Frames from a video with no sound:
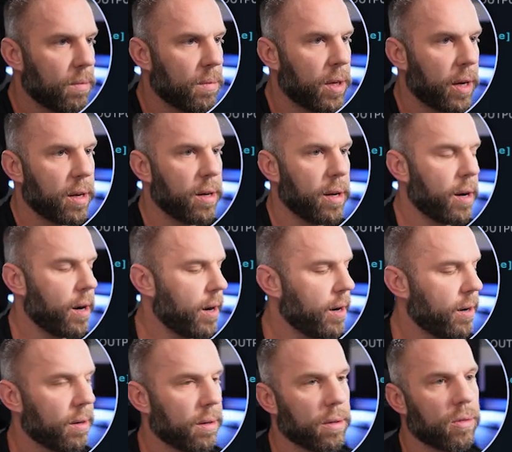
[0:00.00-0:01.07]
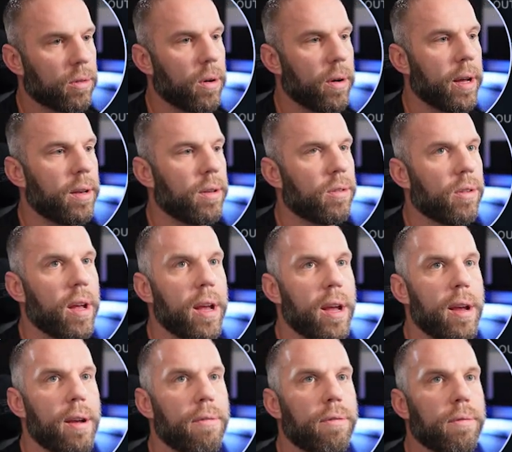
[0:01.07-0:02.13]
secondary. Let's go ahead and
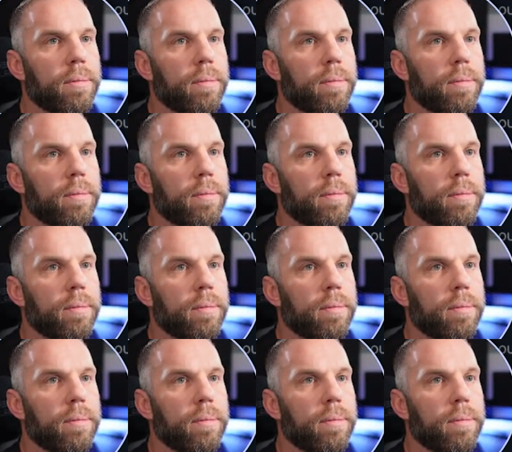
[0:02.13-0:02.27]
save.